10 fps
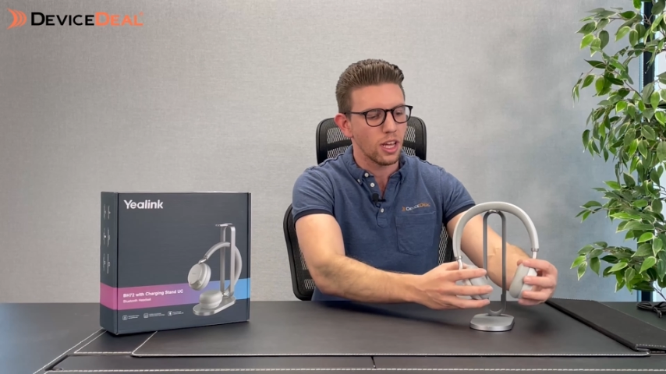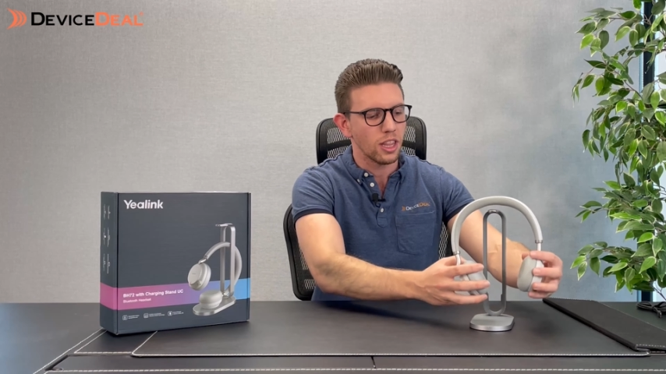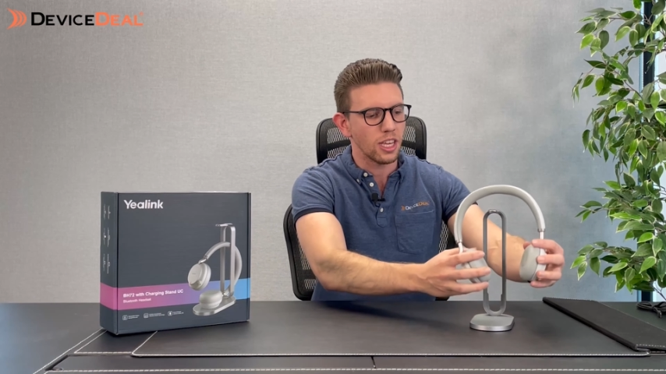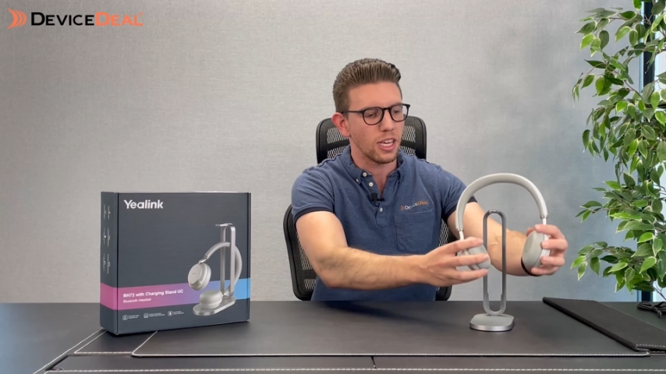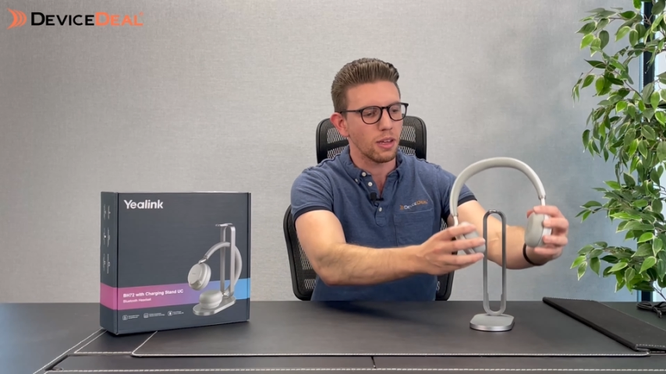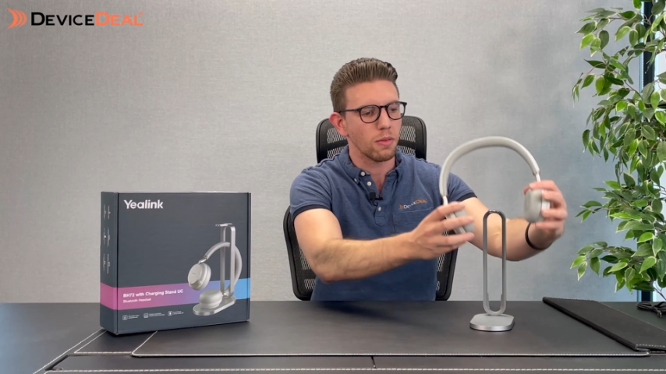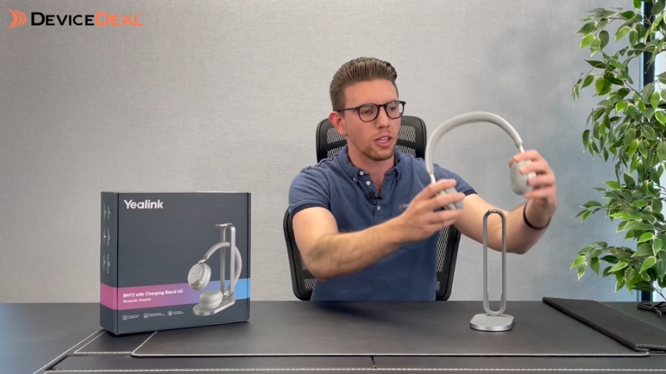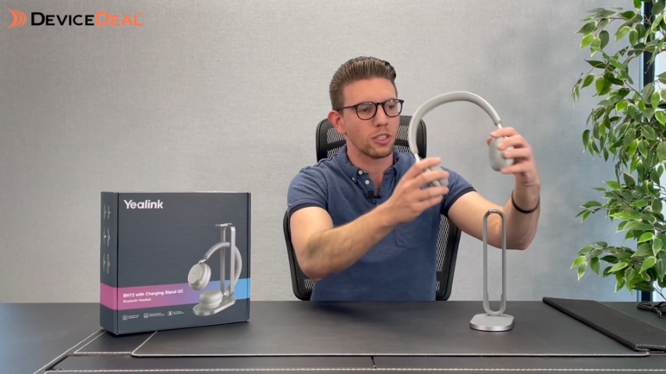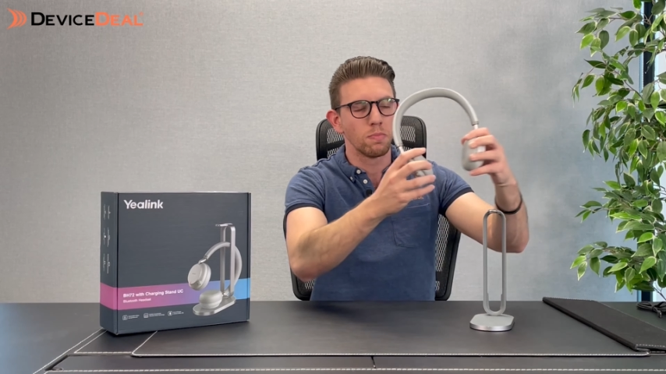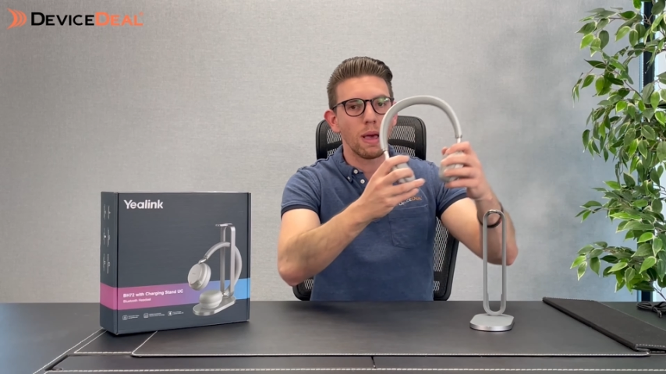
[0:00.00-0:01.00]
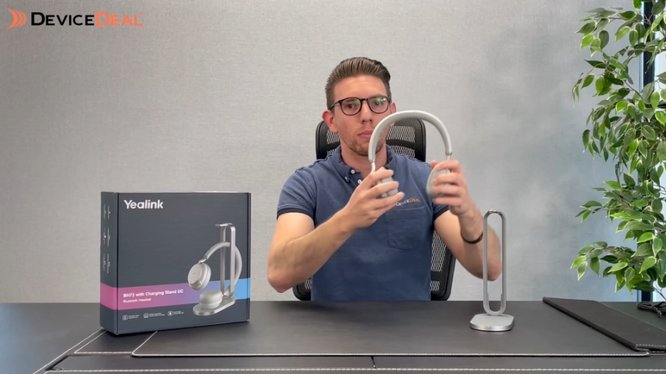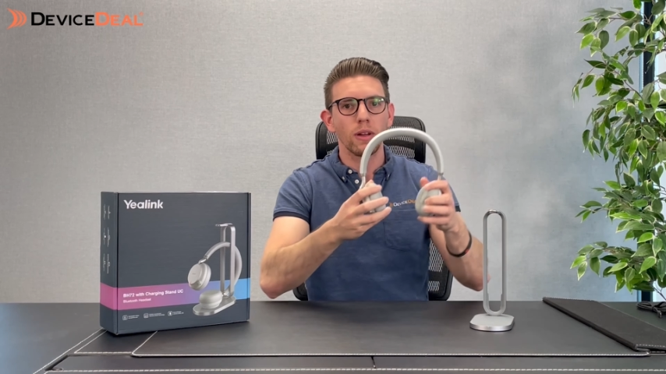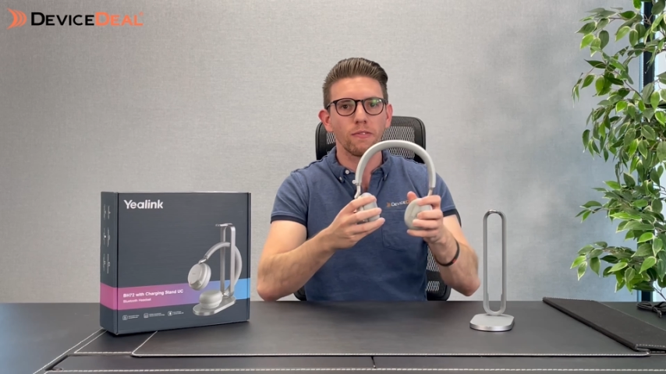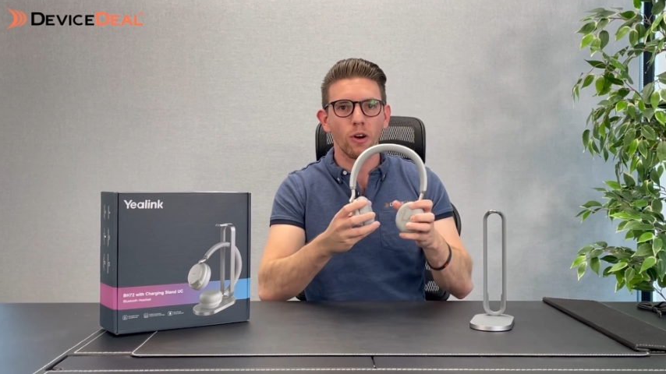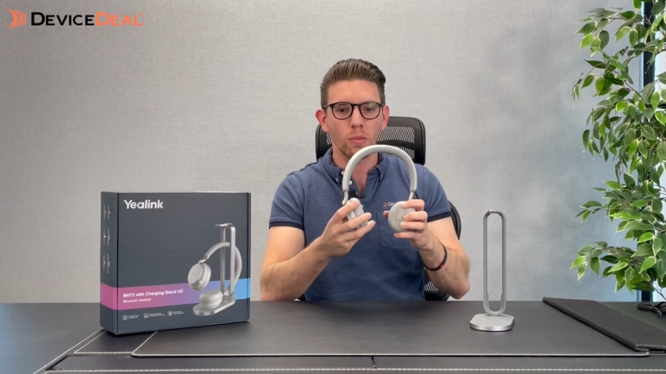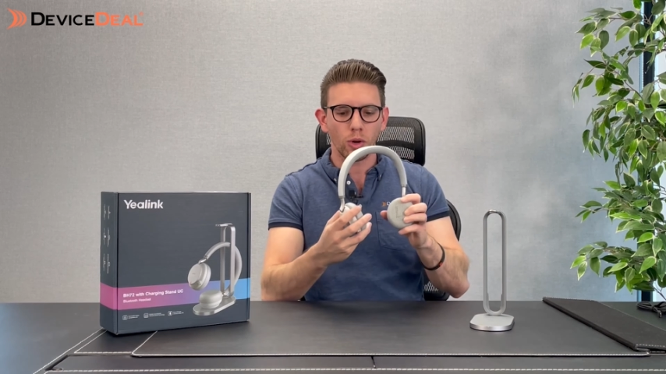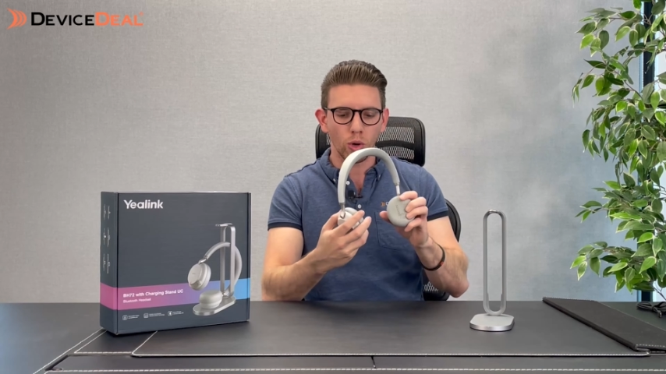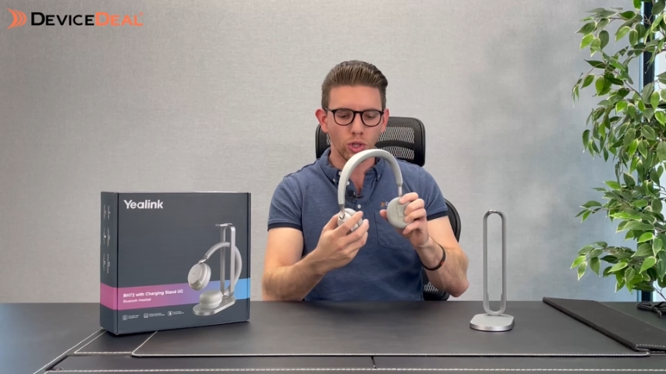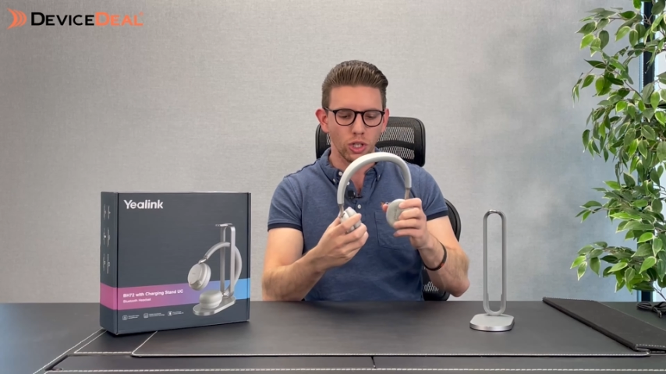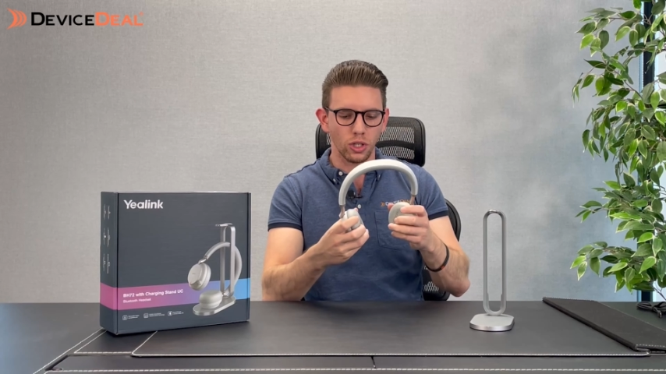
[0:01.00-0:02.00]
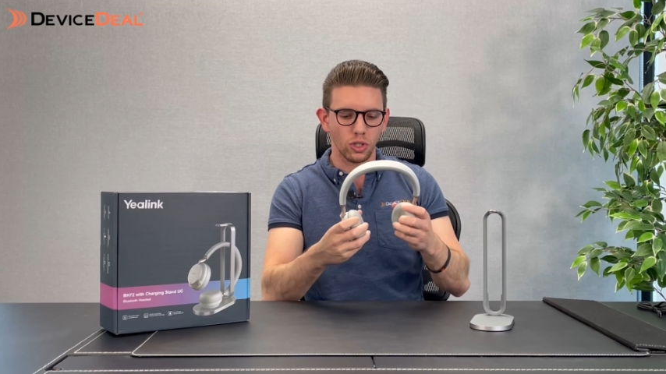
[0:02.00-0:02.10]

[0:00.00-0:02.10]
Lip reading: its memory foam cushions.